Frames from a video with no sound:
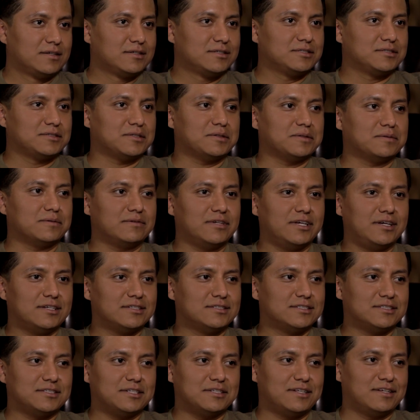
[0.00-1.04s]
So
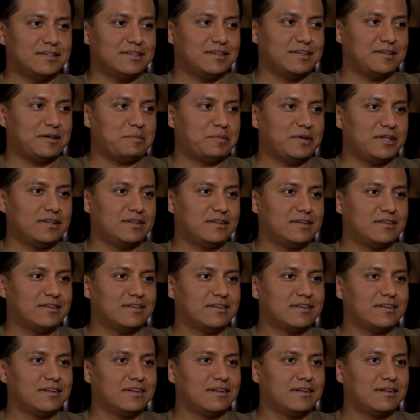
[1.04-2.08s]
yes, I mean,
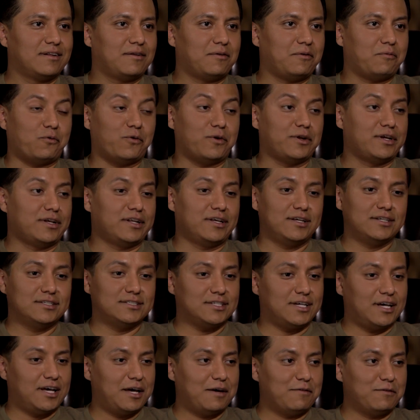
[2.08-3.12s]
what it
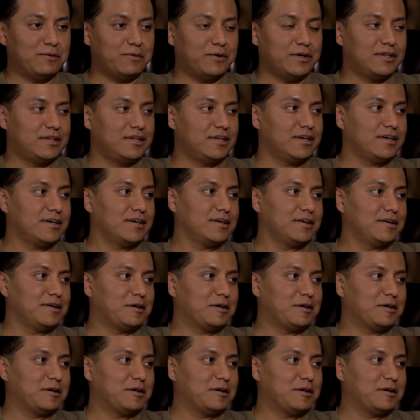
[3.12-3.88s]
is, I have no idea.